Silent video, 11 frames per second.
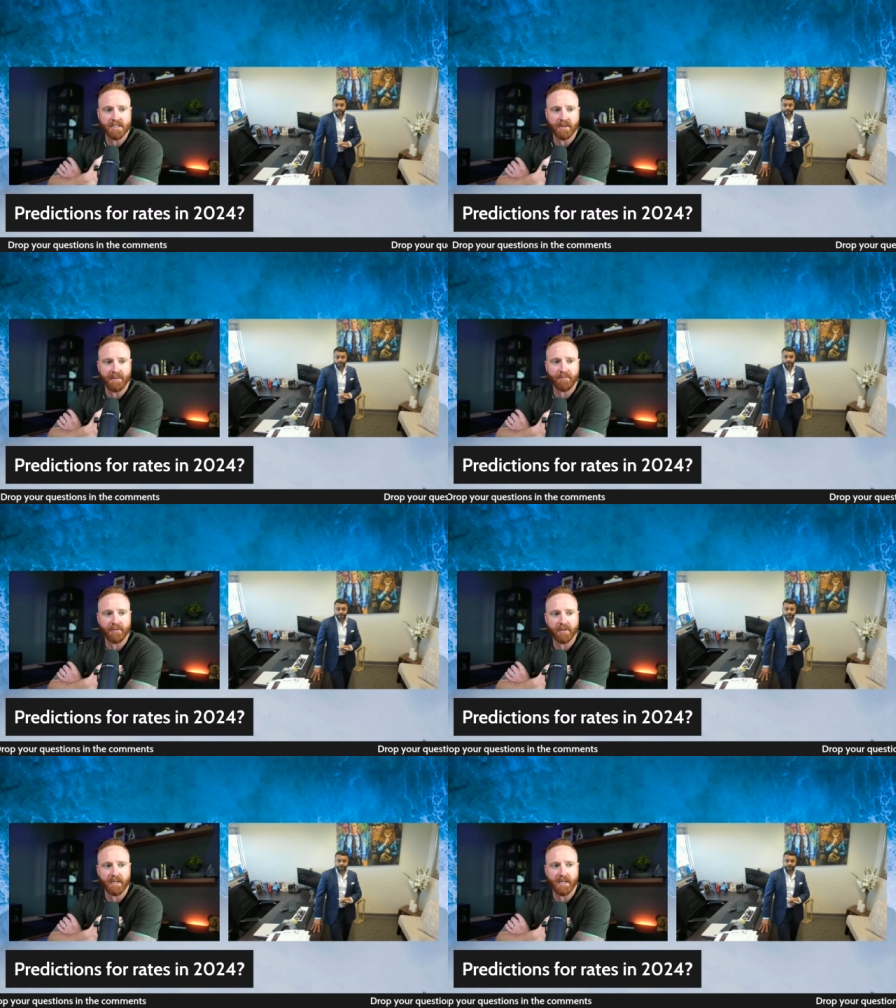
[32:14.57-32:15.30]
So I'm
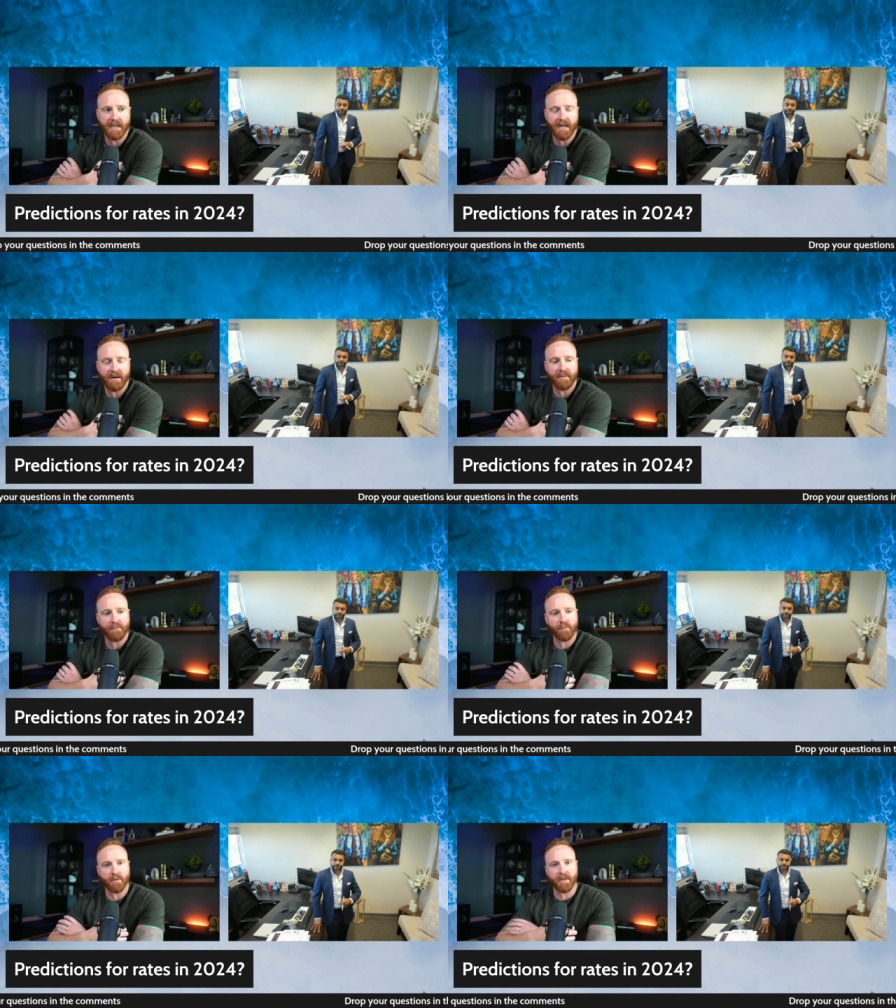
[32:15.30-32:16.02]
feeling it now in the
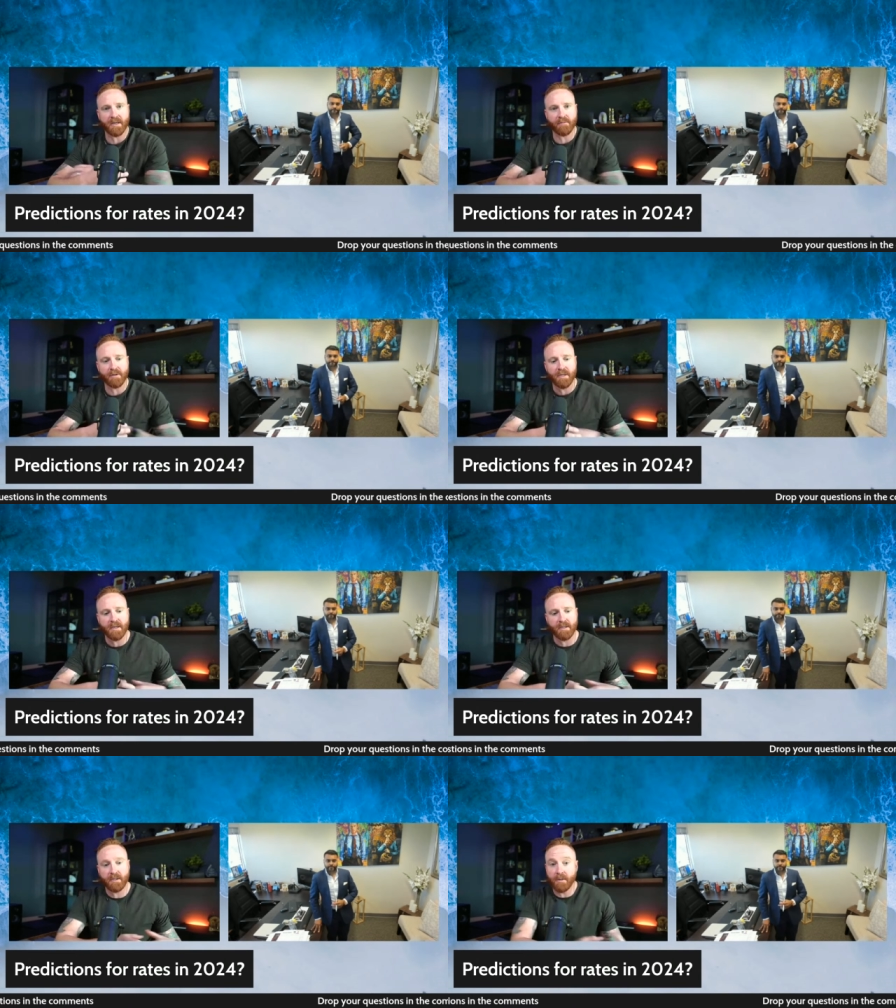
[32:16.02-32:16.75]
format of,
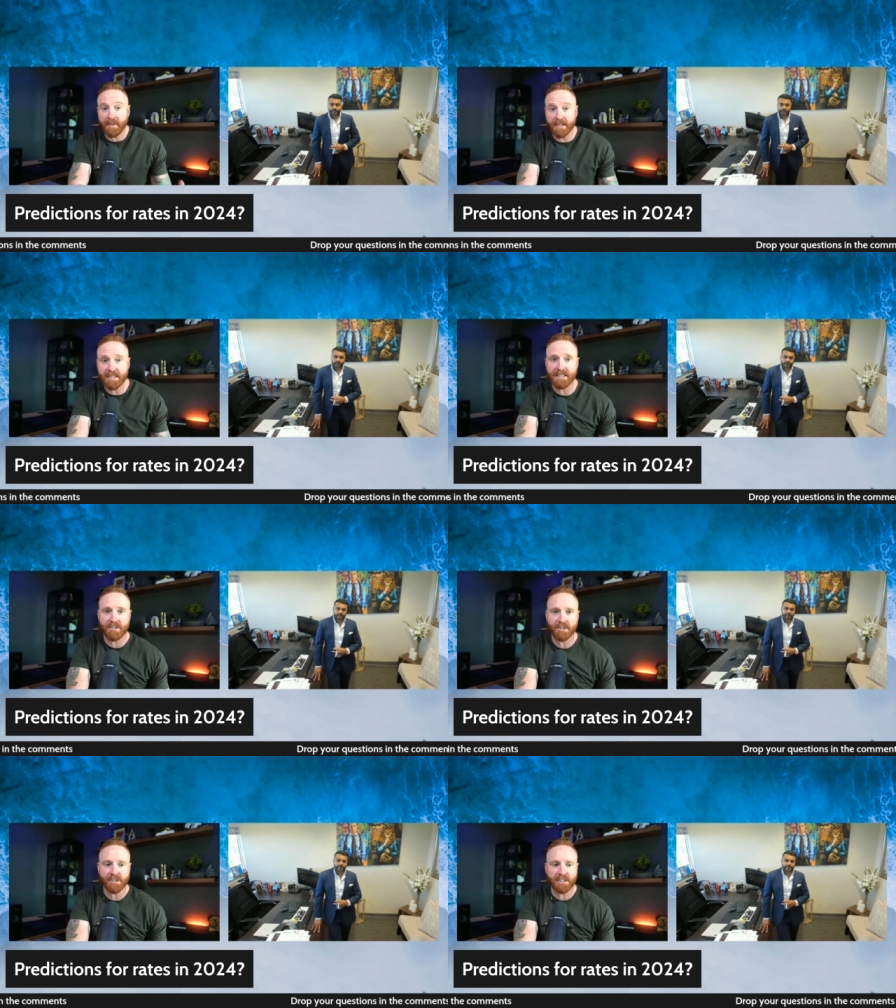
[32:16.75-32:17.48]
you know, my
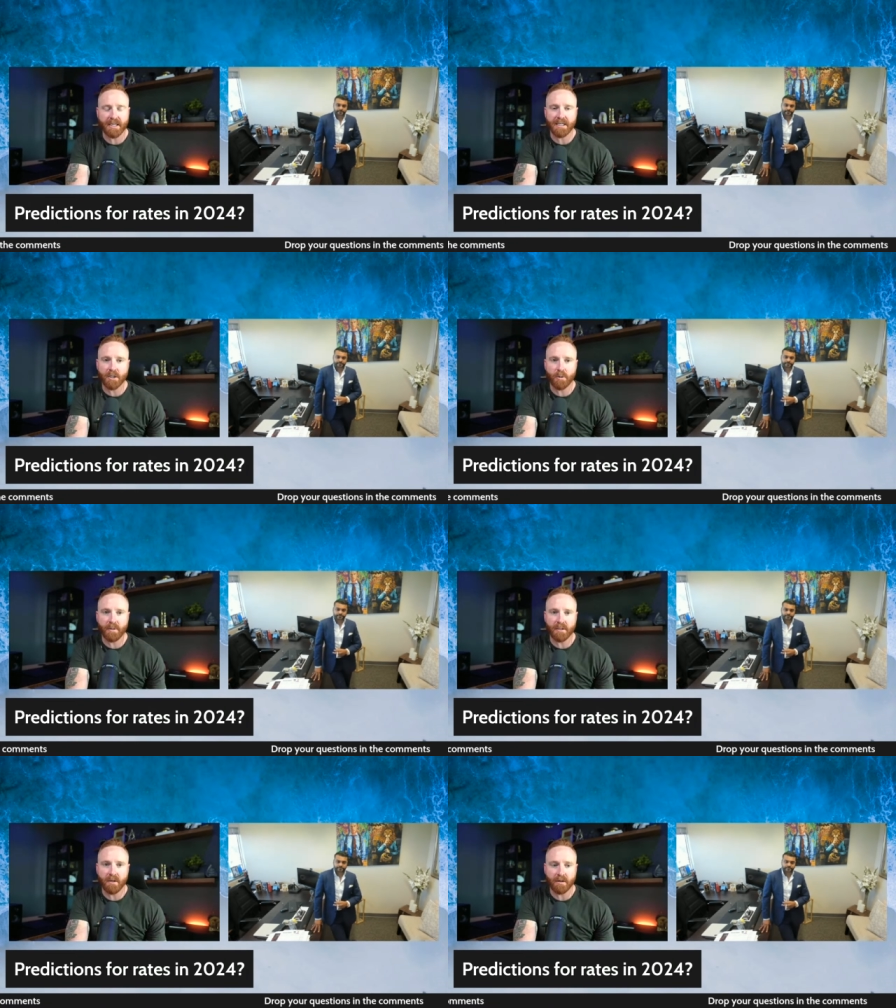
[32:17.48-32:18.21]
listings are just taking a little
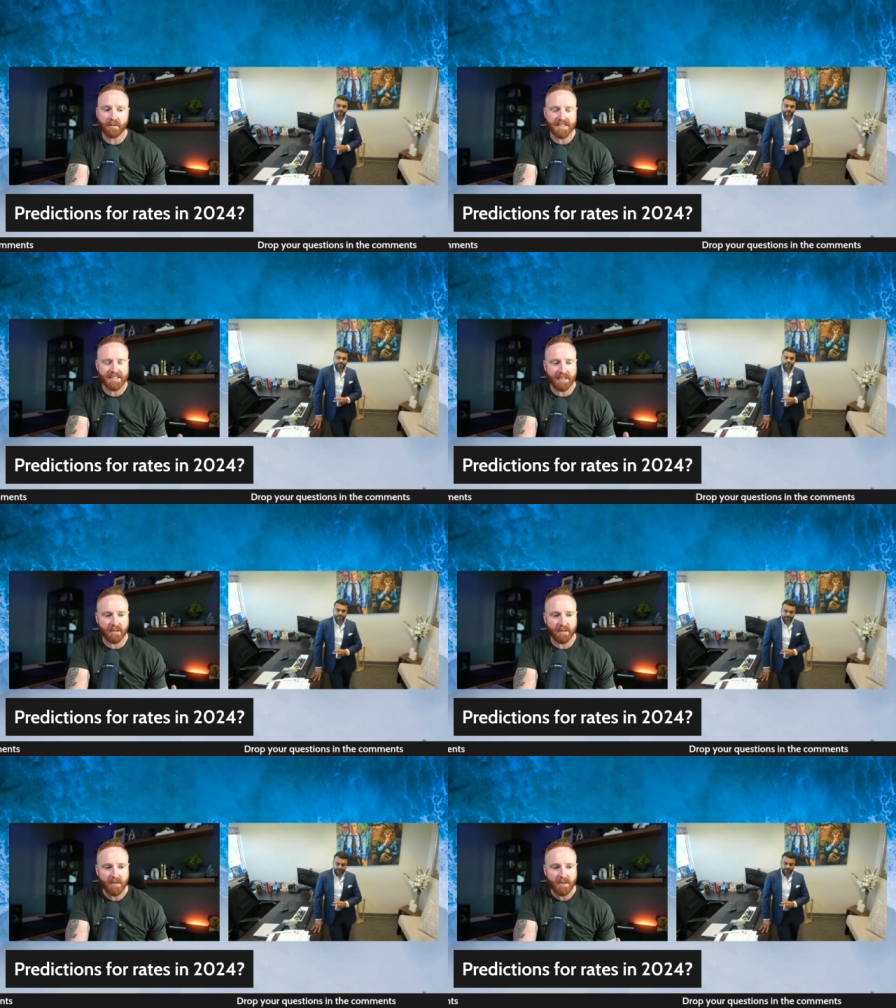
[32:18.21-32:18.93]
bit longer to
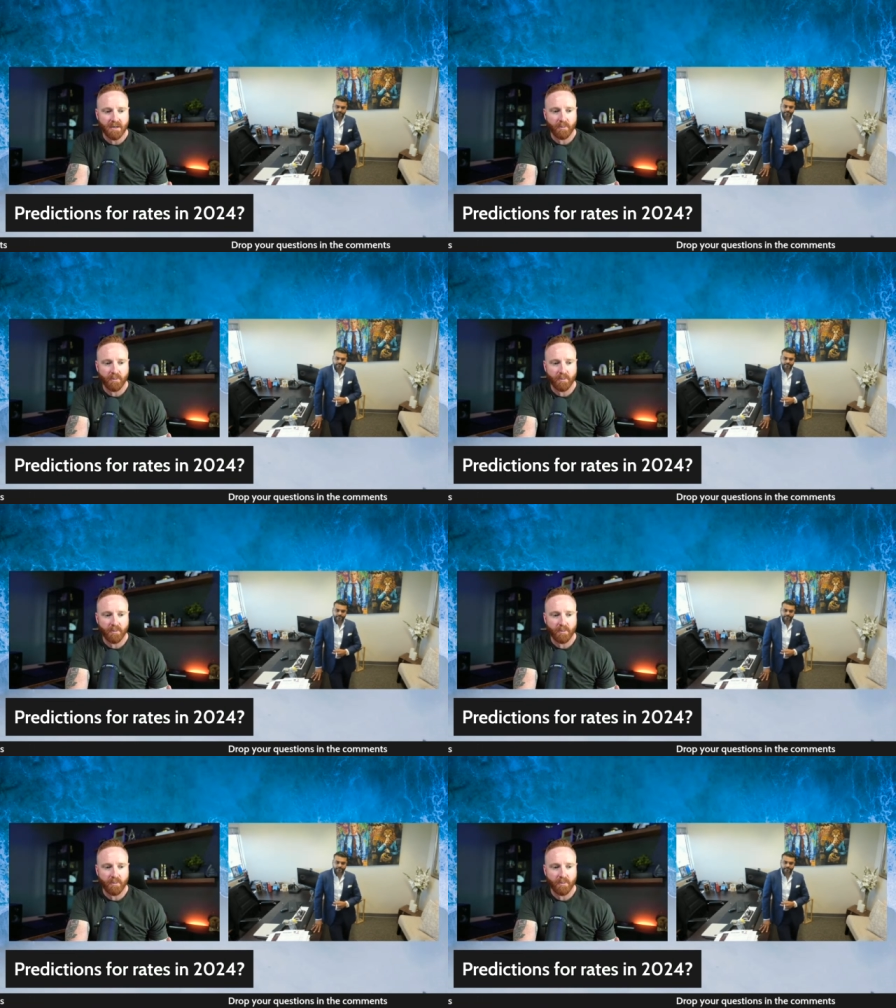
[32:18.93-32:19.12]
sell.